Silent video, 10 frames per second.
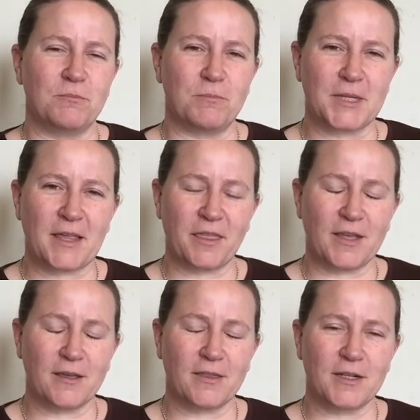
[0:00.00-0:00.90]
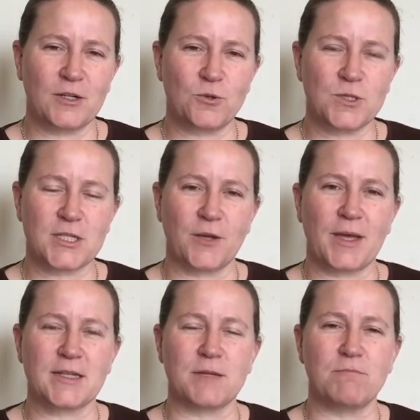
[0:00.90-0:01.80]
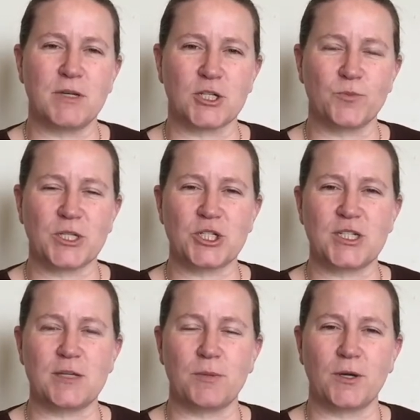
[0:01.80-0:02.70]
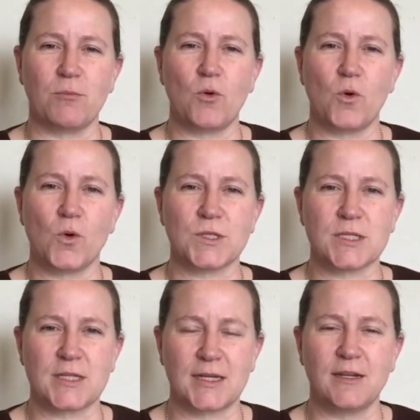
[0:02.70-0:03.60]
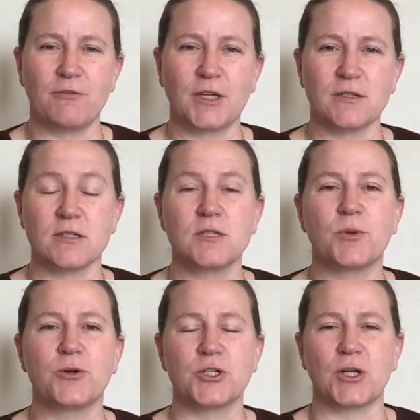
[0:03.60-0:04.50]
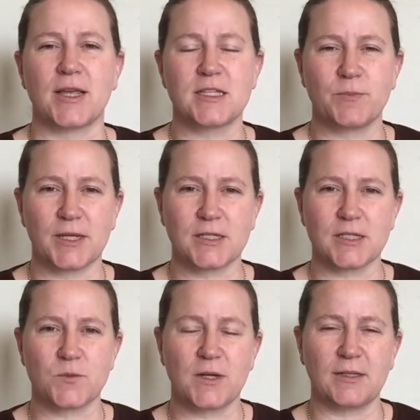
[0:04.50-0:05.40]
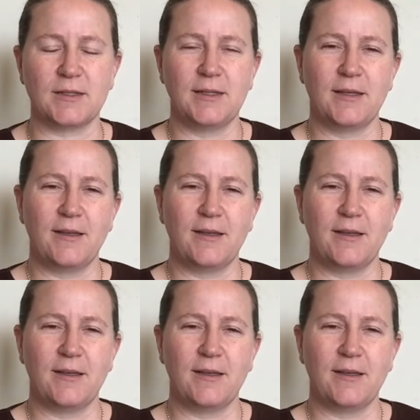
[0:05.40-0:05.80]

But I think that it also has a much, much deeper, more significant spiritual aspect as well.